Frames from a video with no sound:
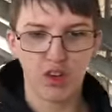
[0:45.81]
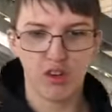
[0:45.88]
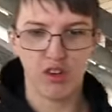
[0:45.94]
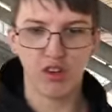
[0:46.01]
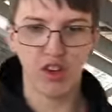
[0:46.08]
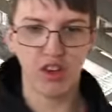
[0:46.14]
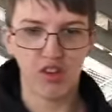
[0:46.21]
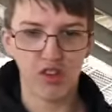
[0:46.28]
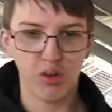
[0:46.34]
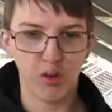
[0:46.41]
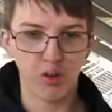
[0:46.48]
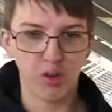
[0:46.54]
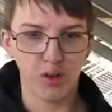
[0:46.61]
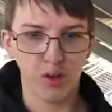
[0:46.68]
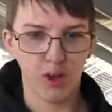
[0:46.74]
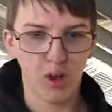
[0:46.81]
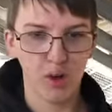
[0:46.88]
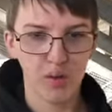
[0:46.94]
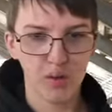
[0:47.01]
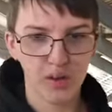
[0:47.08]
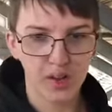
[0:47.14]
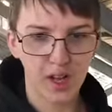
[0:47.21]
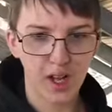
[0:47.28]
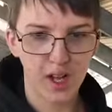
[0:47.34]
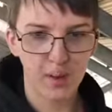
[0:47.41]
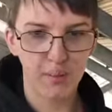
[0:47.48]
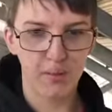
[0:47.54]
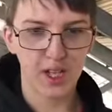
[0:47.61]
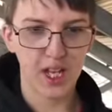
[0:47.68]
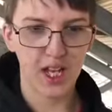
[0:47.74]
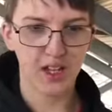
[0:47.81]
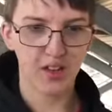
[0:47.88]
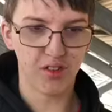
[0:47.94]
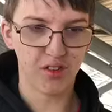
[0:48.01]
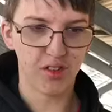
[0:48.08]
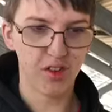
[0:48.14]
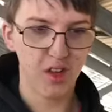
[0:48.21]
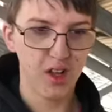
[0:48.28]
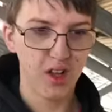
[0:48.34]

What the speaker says: judicial overtime case.